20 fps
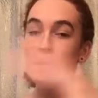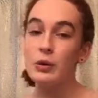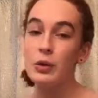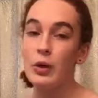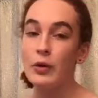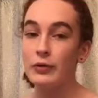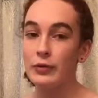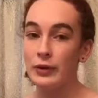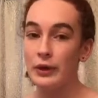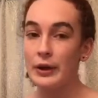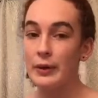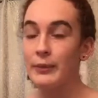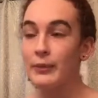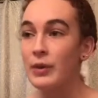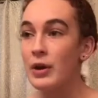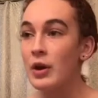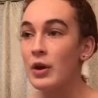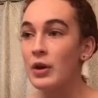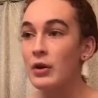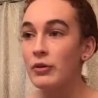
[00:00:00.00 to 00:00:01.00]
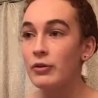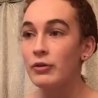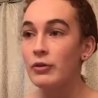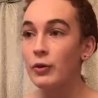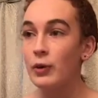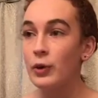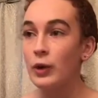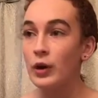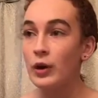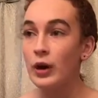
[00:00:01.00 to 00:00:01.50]
go over it.
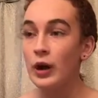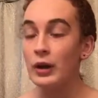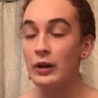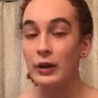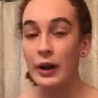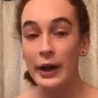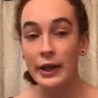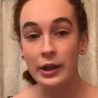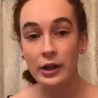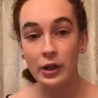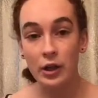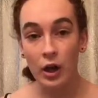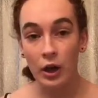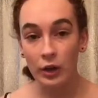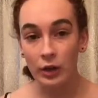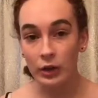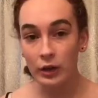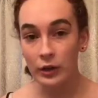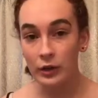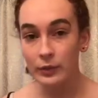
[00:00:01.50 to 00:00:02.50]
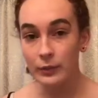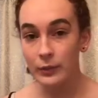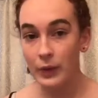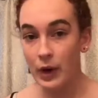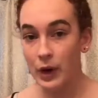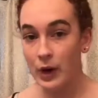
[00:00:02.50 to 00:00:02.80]
For a lighter colored